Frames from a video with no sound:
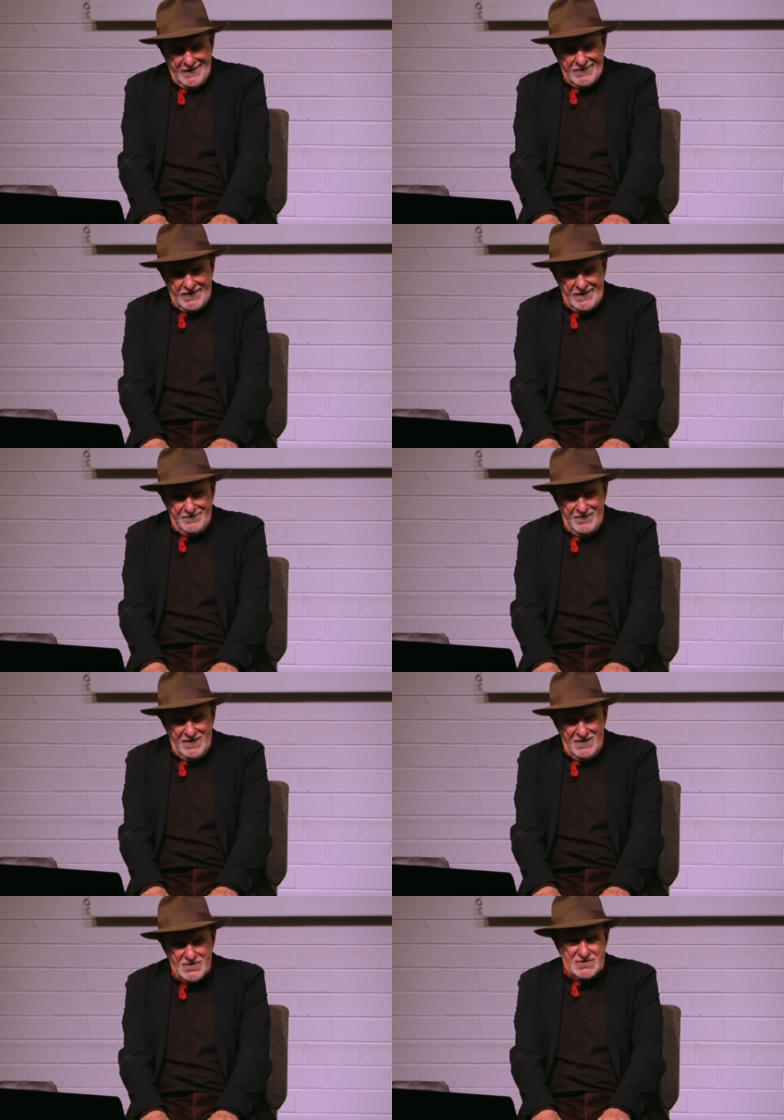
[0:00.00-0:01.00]
she
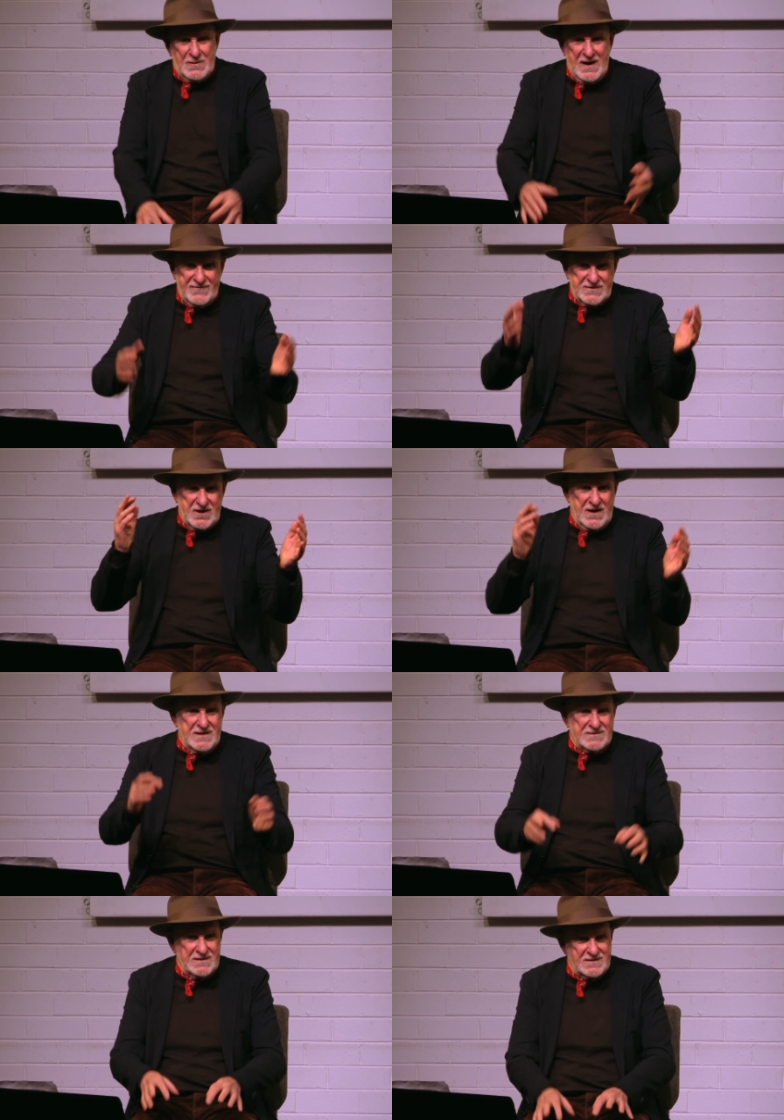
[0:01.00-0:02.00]
used to
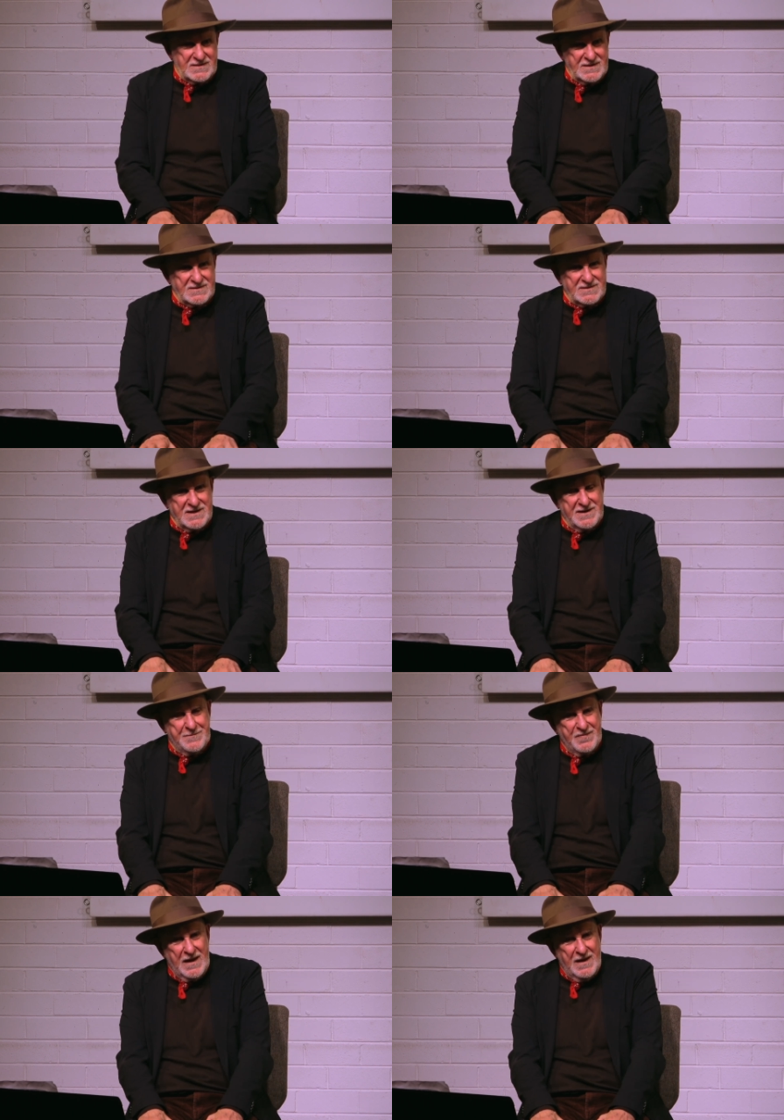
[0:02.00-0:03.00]
advertise it that